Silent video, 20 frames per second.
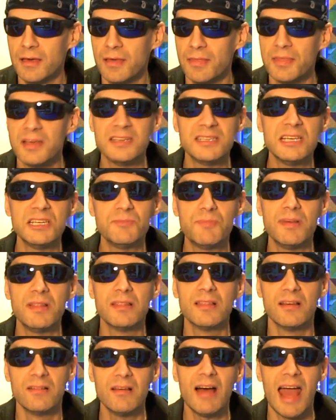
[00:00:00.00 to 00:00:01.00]
This has
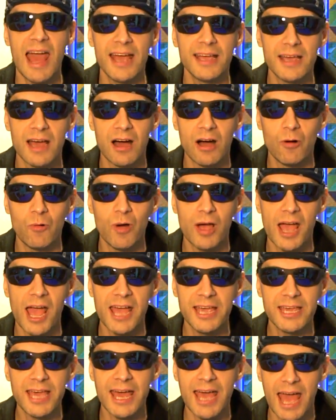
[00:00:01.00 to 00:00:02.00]
been Lil Ego,
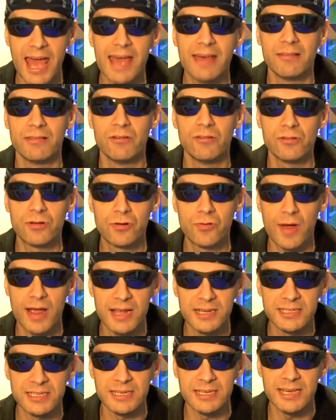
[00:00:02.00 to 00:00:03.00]
aka Lil
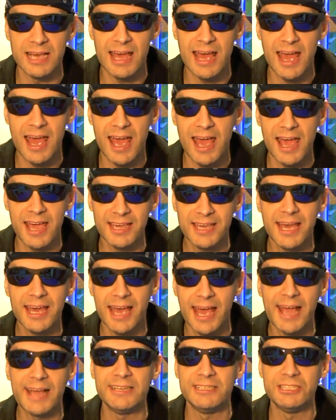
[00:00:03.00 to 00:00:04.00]
Crazy,
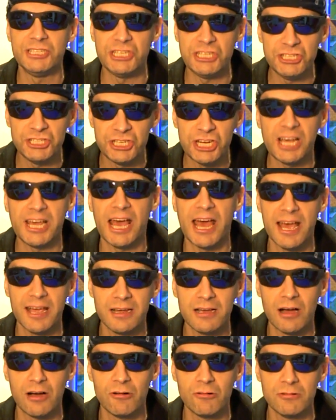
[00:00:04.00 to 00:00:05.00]
aka GJ
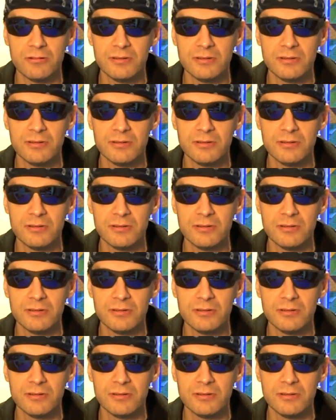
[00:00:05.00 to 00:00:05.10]
Ego,